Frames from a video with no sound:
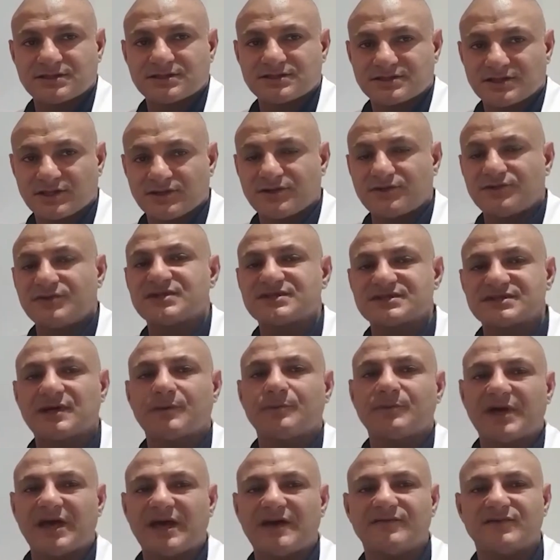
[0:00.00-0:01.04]
So there is
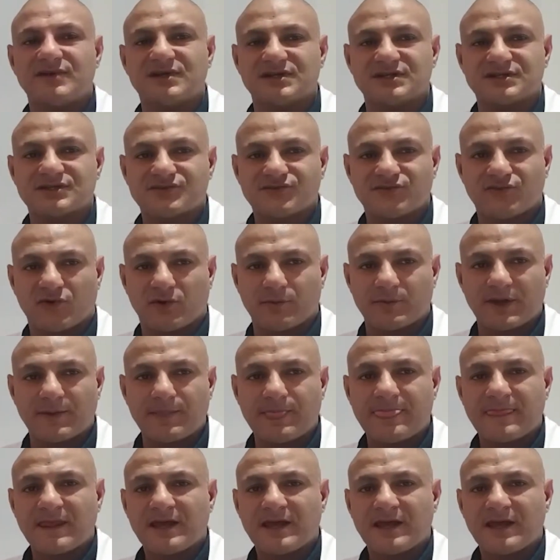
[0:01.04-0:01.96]
some evidence from it,